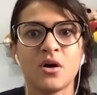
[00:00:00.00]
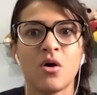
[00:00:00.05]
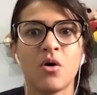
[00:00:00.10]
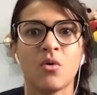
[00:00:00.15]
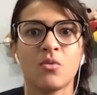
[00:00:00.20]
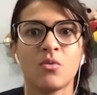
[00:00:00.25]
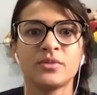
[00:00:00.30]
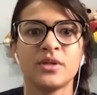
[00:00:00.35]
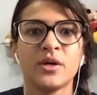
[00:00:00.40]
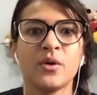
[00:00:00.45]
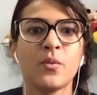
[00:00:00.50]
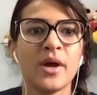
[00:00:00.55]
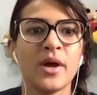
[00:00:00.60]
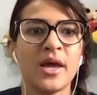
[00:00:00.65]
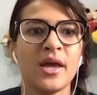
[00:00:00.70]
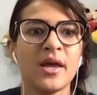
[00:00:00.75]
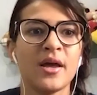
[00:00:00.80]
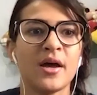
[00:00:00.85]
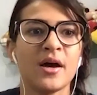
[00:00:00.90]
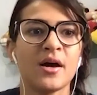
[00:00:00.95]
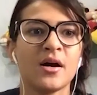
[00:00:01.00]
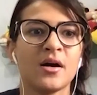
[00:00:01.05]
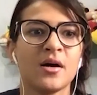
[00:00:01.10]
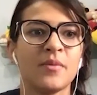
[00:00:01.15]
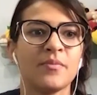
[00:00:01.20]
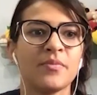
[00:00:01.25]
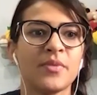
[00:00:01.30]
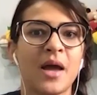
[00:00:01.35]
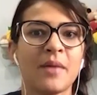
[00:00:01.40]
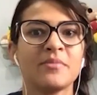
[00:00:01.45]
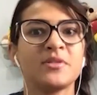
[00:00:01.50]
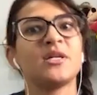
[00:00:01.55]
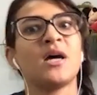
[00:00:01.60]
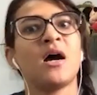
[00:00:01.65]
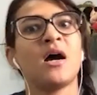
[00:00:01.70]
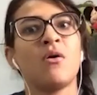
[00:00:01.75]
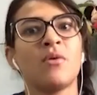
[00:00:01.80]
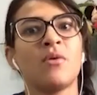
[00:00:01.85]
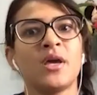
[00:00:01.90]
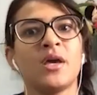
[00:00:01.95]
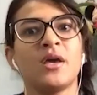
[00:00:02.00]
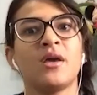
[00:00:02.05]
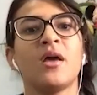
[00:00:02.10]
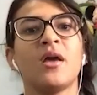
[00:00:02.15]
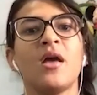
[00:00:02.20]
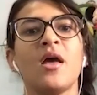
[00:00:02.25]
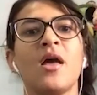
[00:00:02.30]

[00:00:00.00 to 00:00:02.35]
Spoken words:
on the way I'm talking.